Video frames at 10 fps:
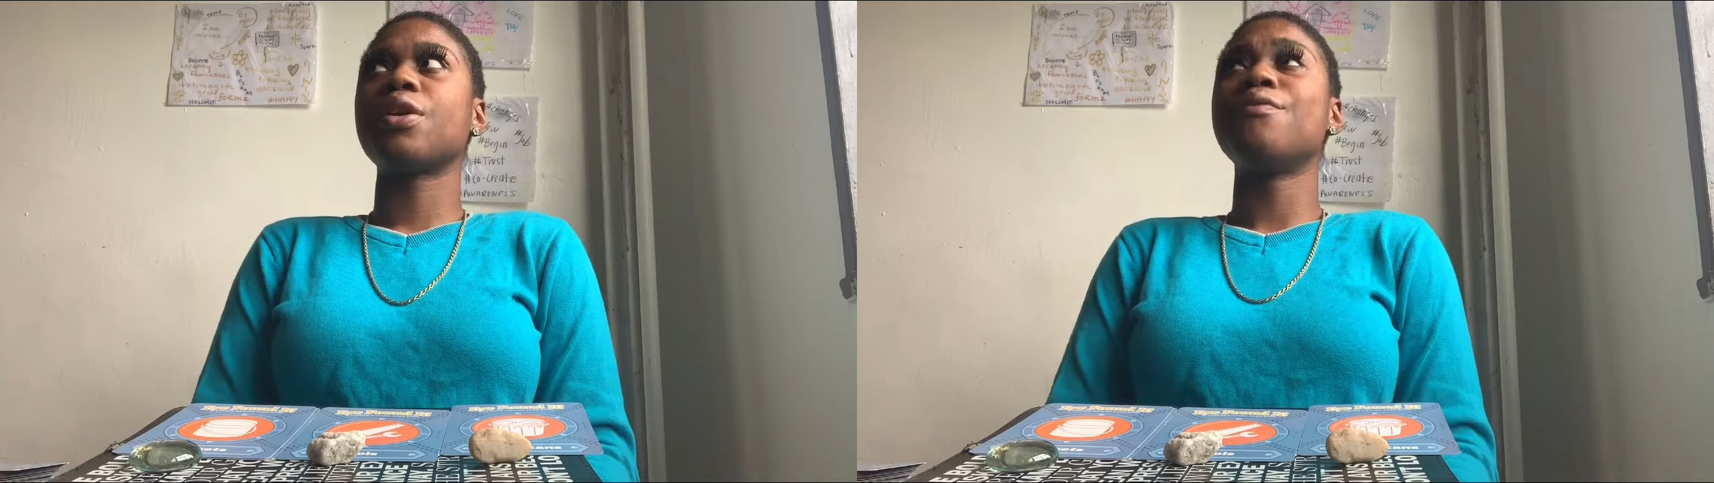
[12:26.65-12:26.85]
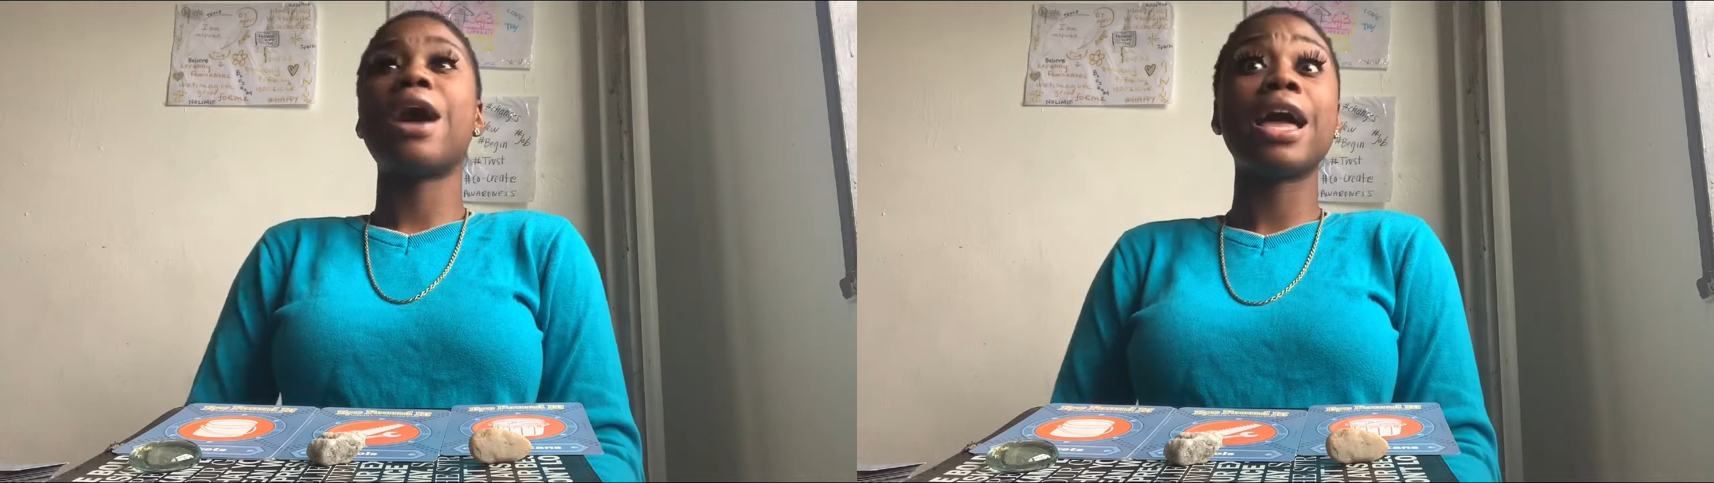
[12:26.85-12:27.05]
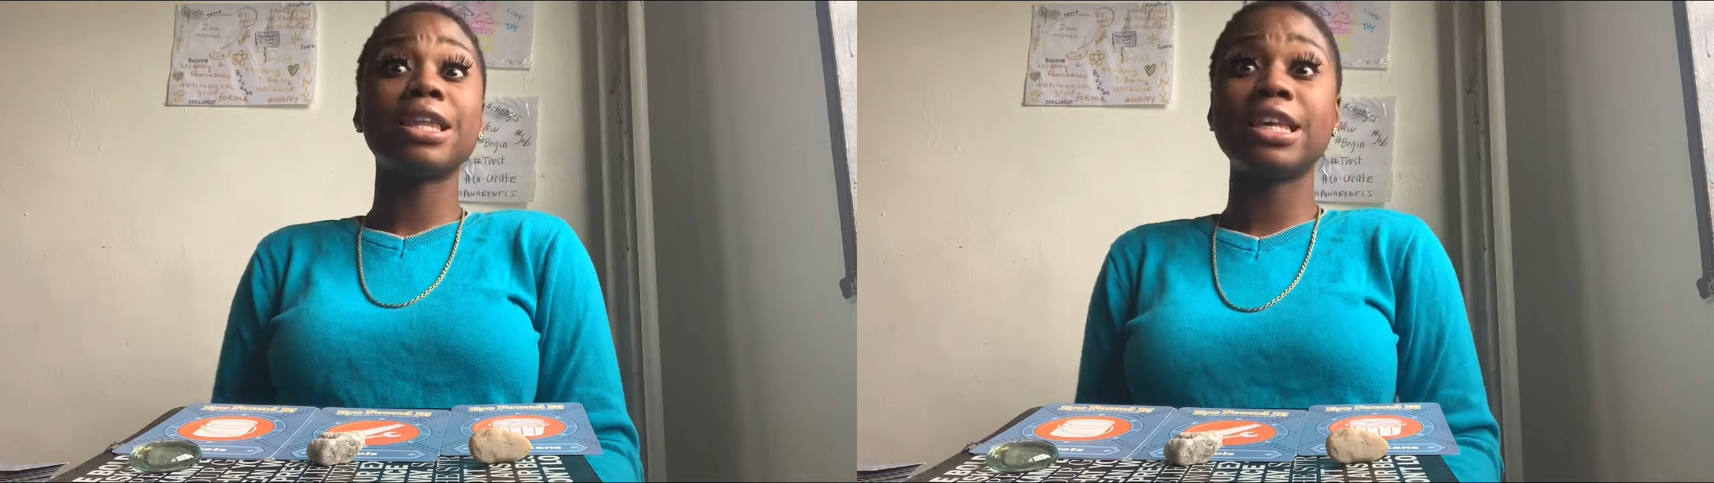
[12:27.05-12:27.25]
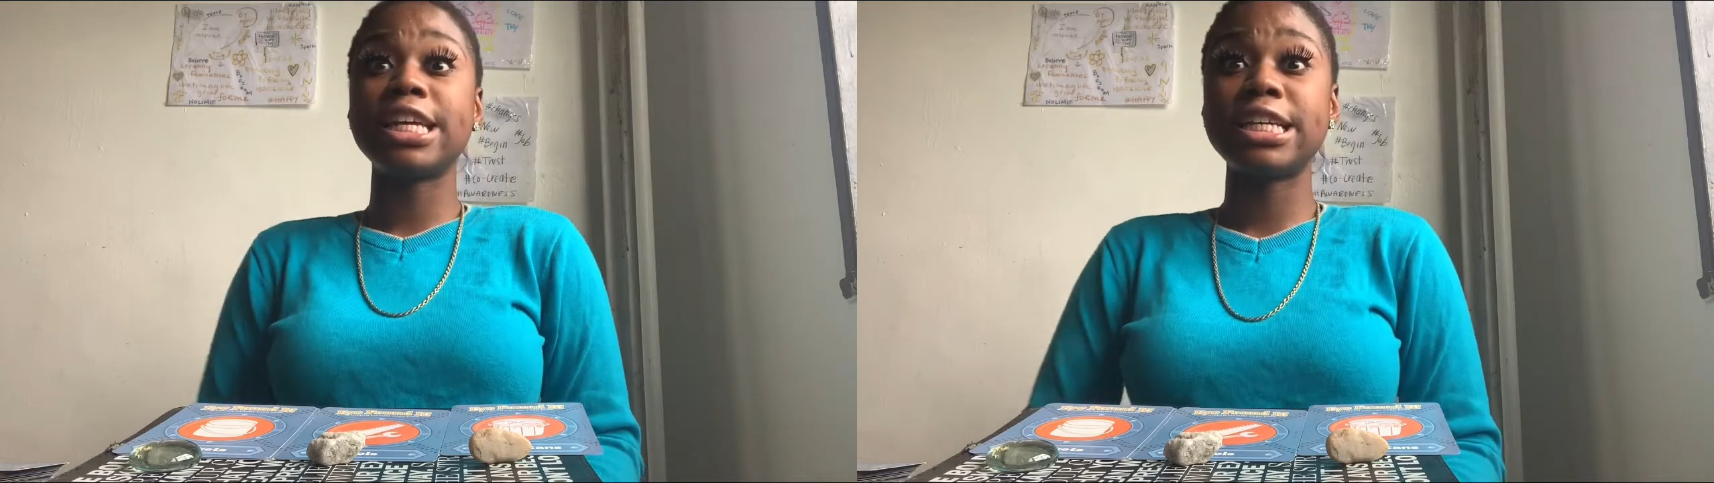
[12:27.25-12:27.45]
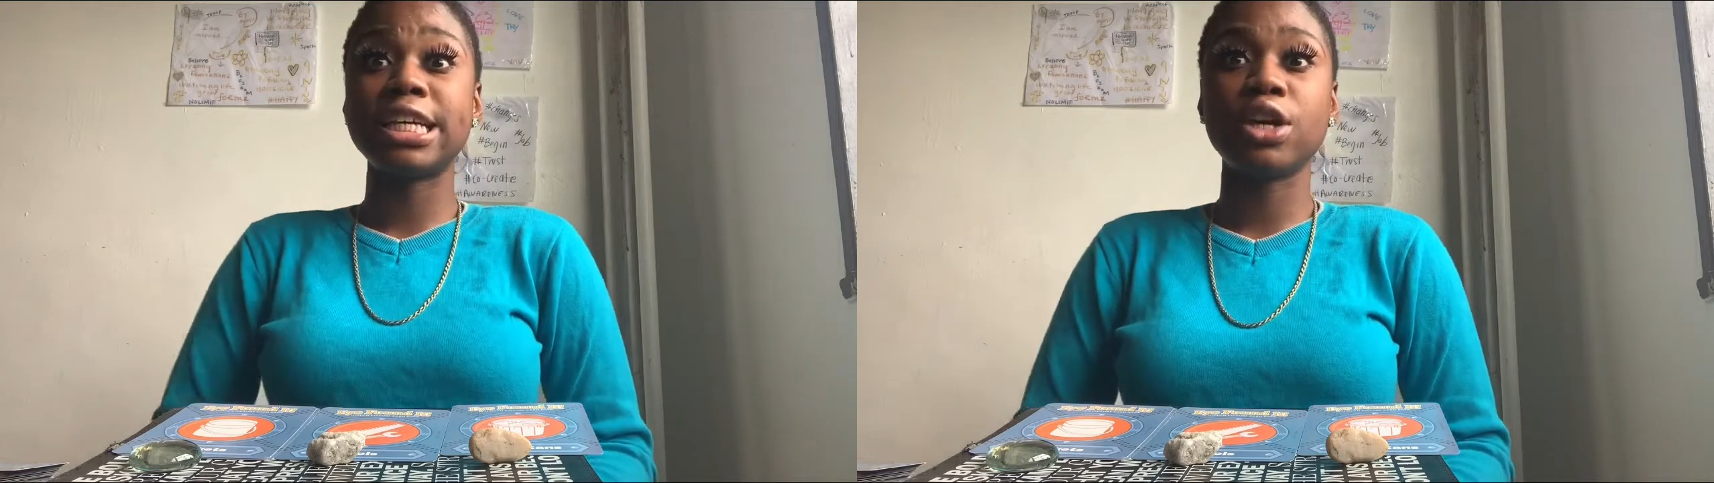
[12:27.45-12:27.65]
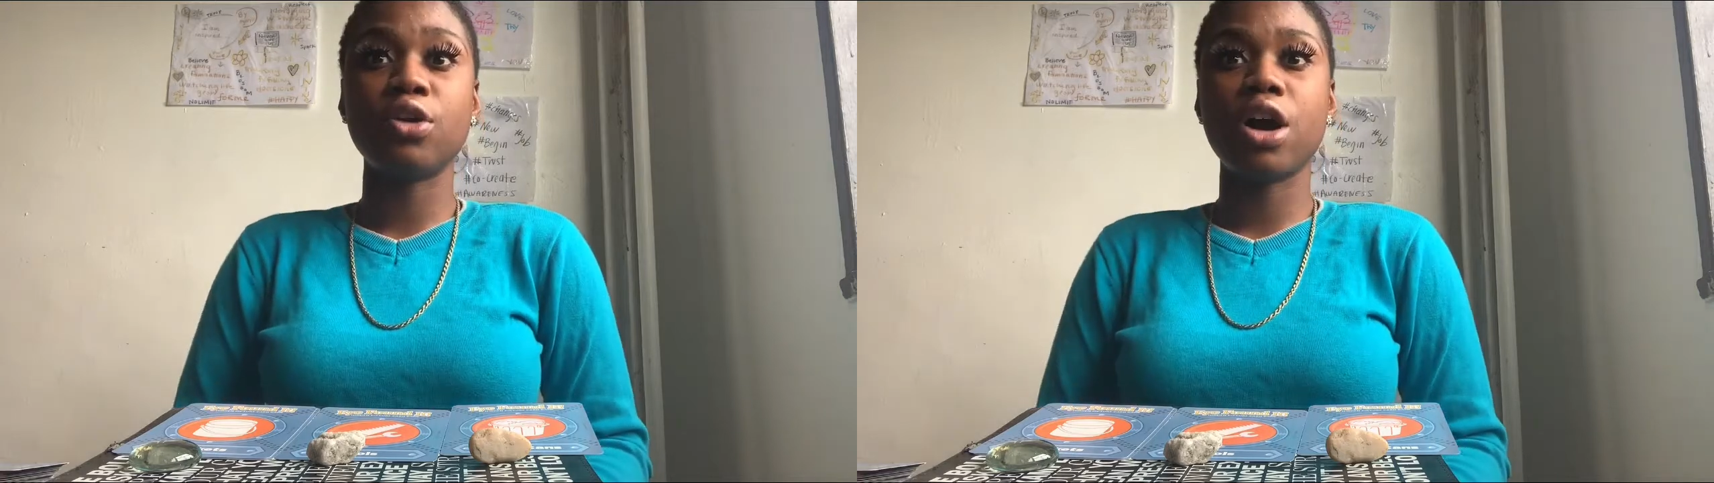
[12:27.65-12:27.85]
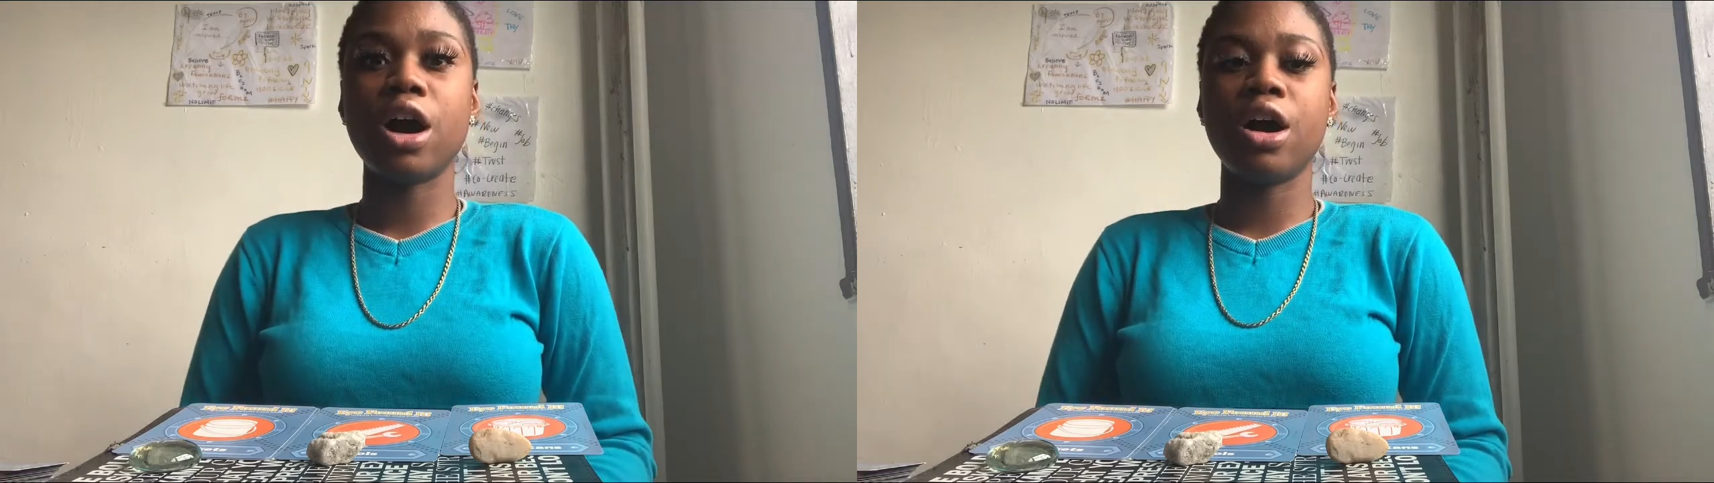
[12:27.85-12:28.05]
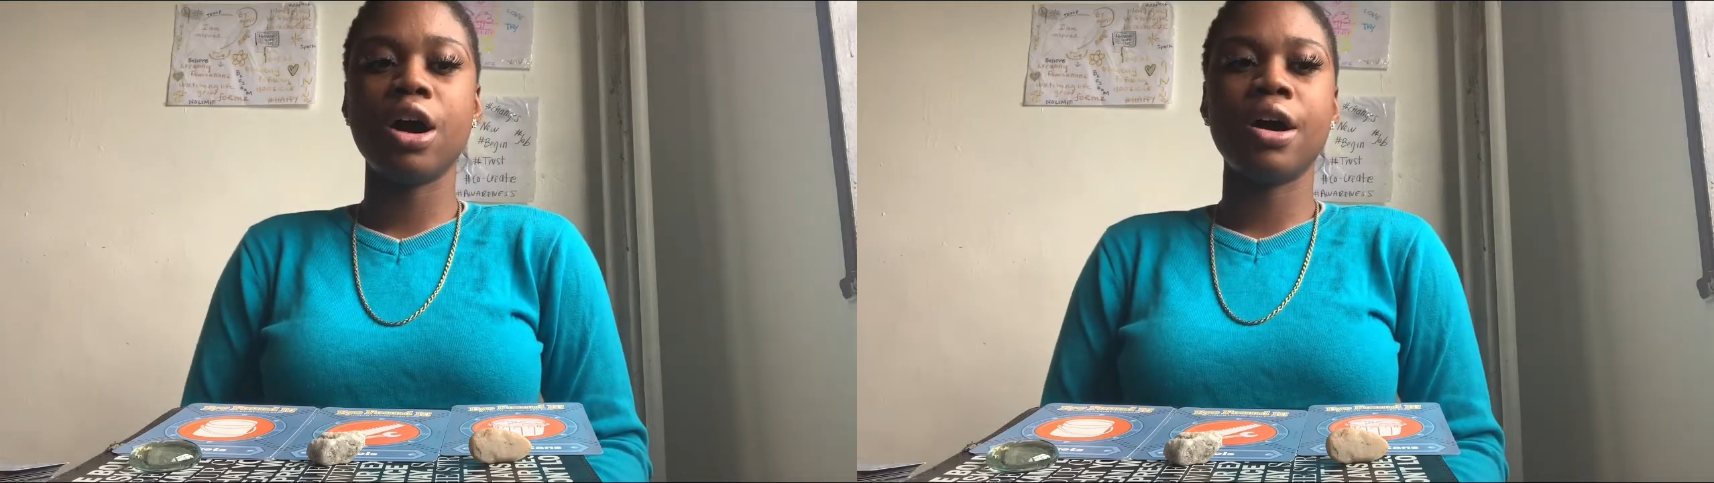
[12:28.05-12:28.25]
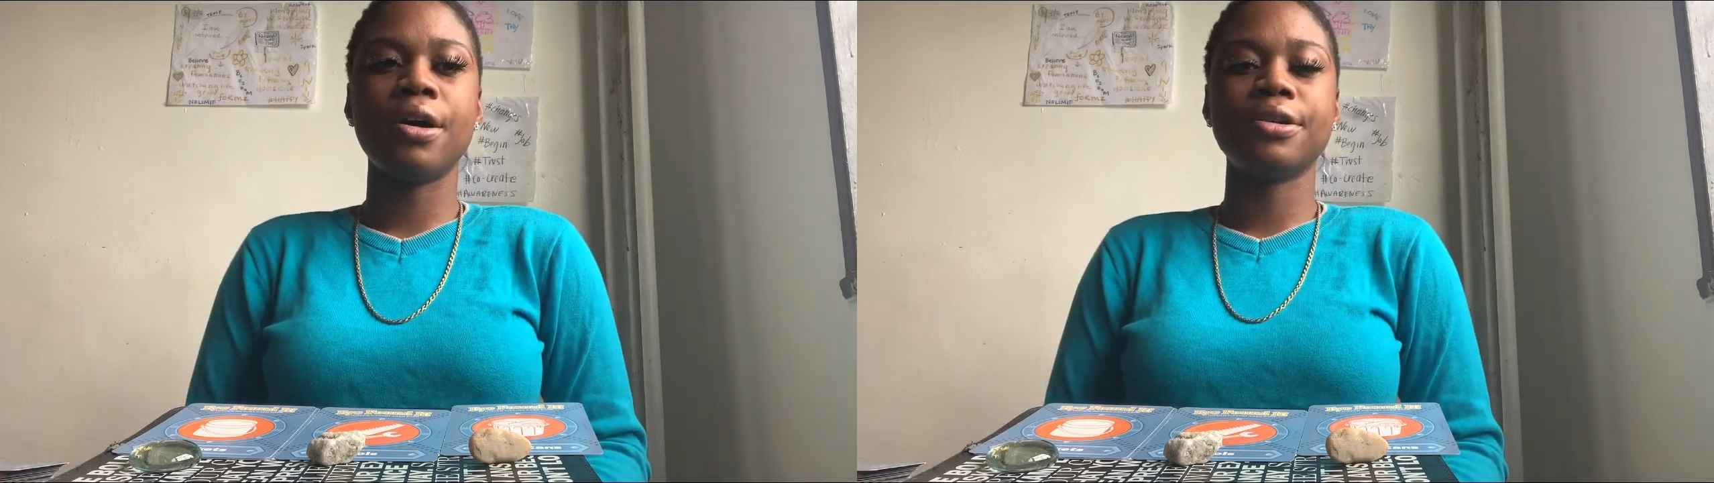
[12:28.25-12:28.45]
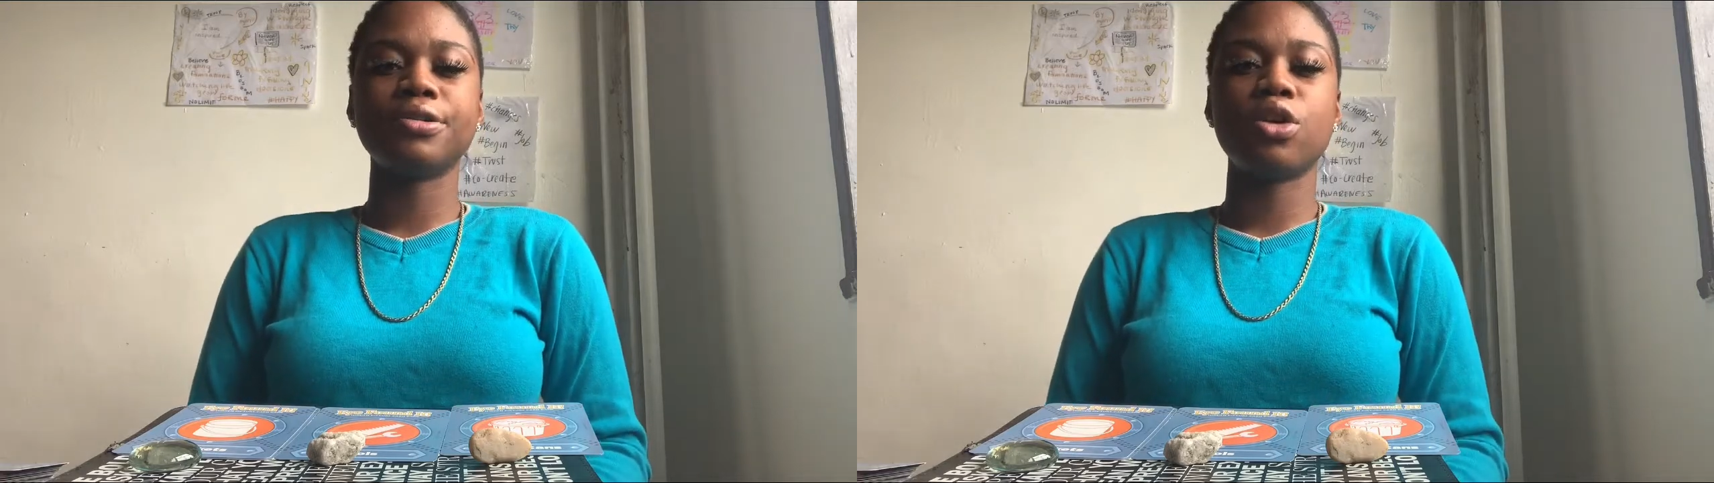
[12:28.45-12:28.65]
violated
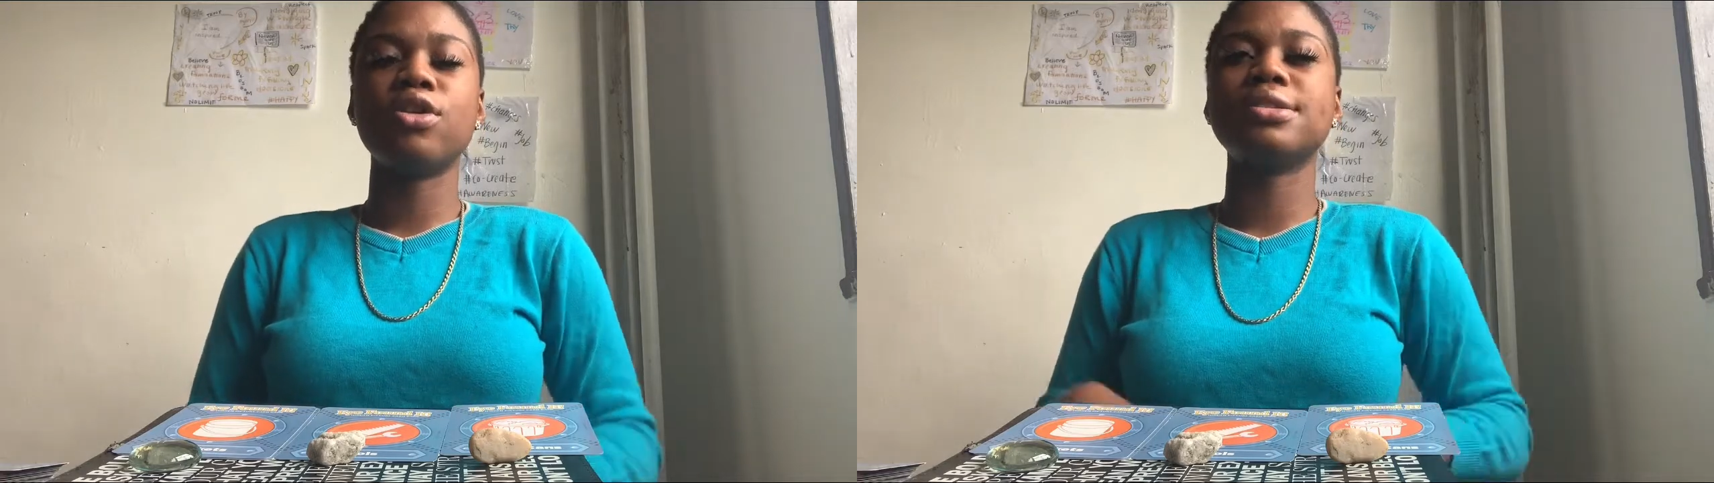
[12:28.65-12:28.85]
on